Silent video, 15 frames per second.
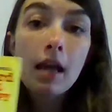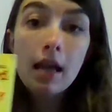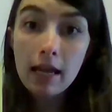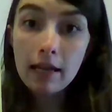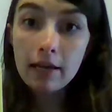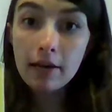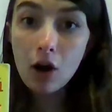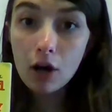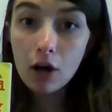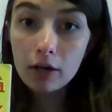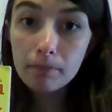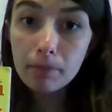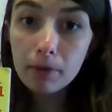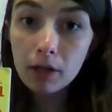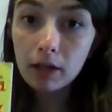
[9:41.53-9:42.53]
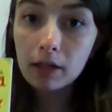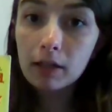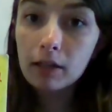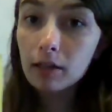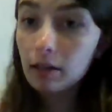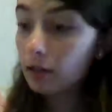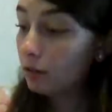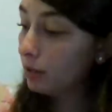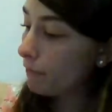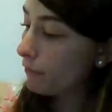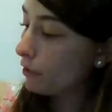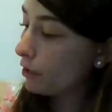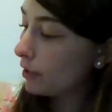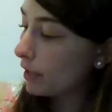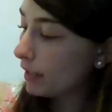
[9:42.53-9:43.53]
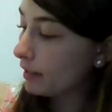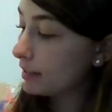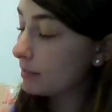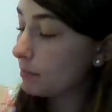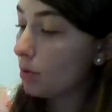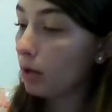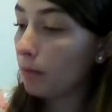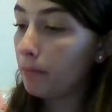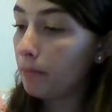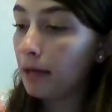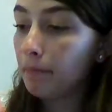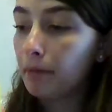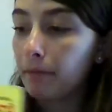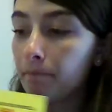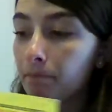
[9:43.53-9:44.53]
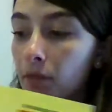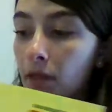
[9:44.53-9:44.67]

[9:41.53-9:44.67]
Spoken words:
in our book, Clifford and the Small Puppy.